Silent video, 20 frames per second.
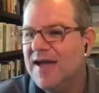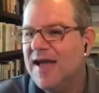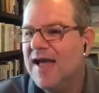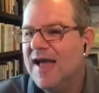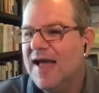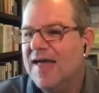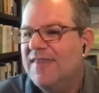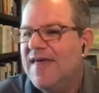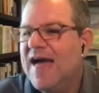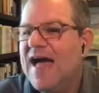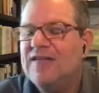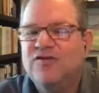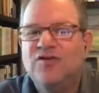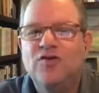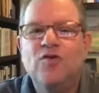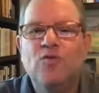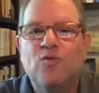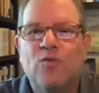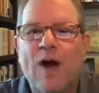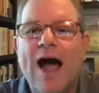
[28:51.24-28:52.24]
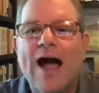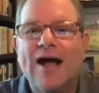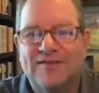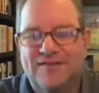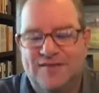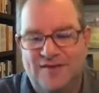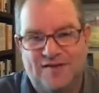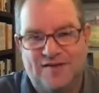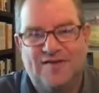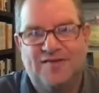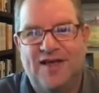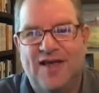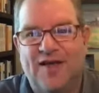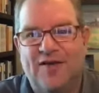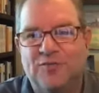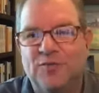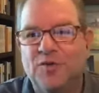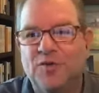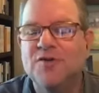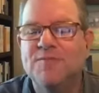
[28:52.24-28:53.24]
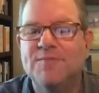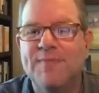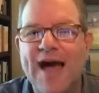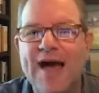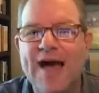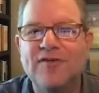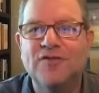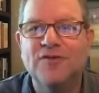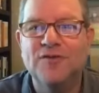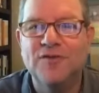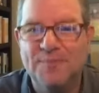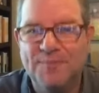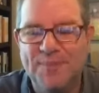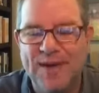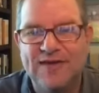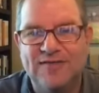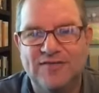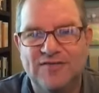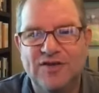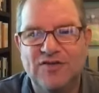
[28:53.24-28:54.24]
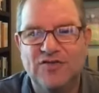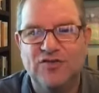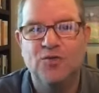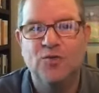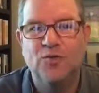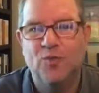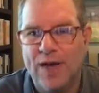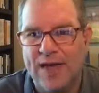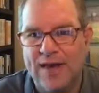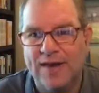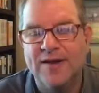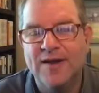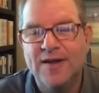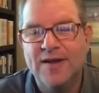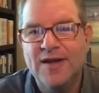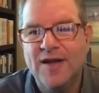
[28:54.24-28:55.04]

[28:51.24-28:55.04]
That's who rocks it in sales. When you master the basics, you win.